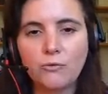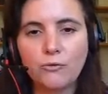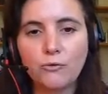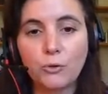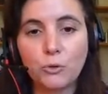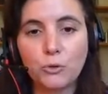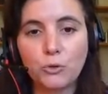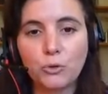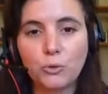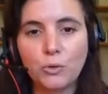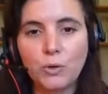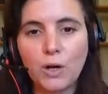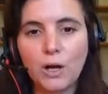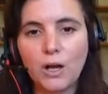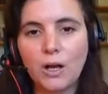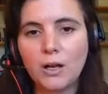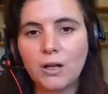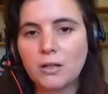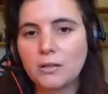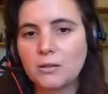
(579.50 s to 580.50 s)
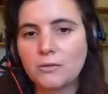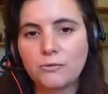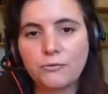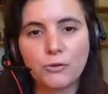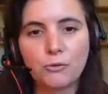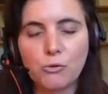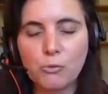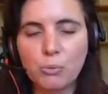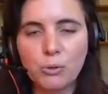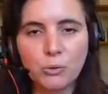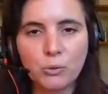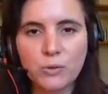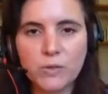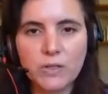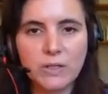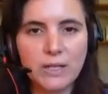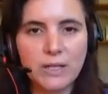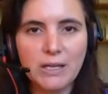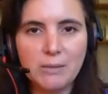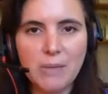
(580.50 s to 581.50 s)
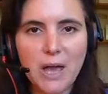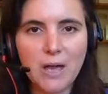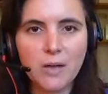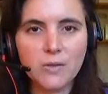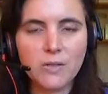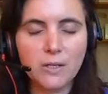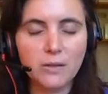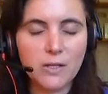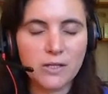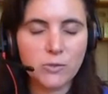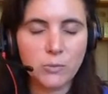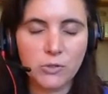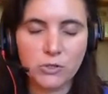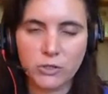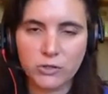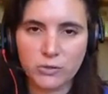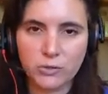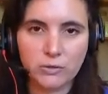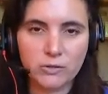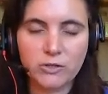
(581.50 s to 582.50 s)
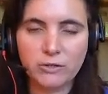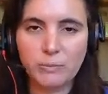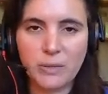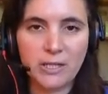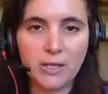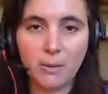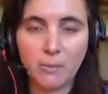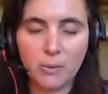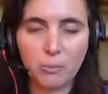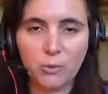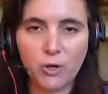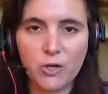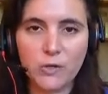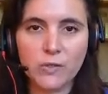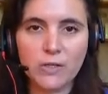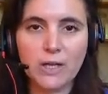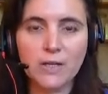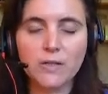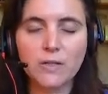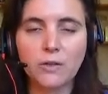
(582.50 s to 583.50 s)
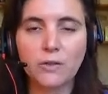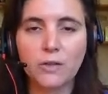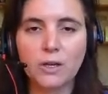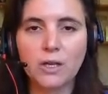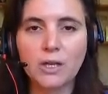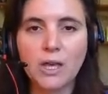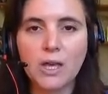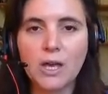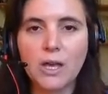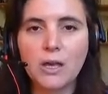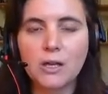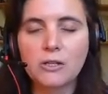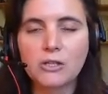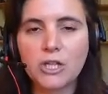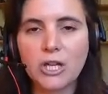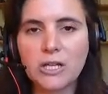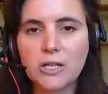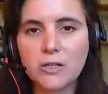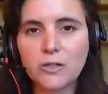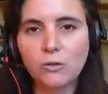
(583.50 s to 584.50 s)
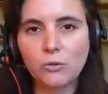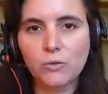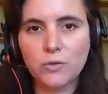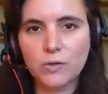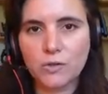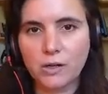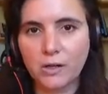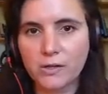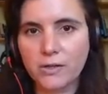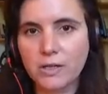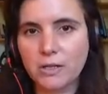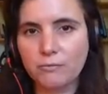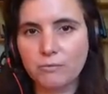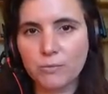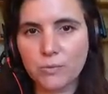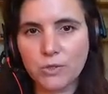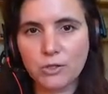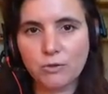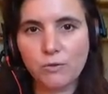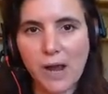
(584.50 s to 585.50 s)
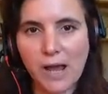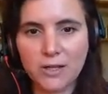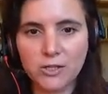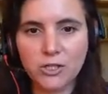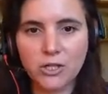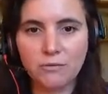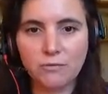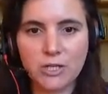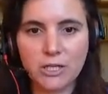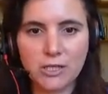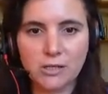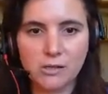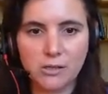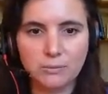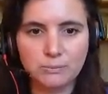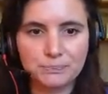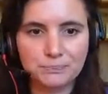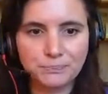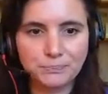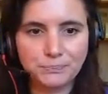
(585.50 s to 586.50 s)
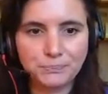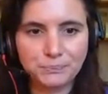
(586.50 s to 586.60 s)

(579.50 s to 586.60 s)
for reports and emails, and this would just speed up the process so that Shani's not starting from scratch every time.